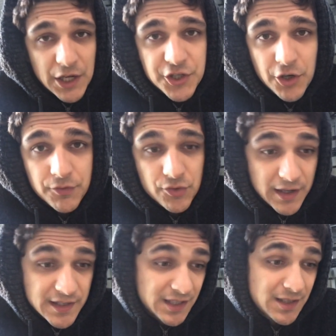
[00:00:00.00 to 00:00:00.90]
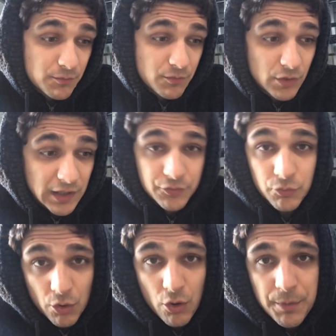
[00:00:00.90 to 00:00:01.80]
that shit off so I can see them lift
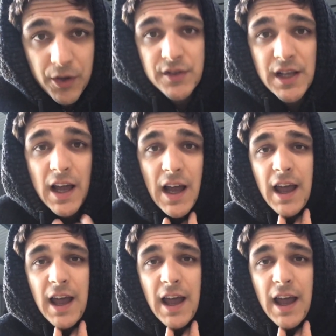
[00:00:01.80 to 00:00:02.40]
raw because I,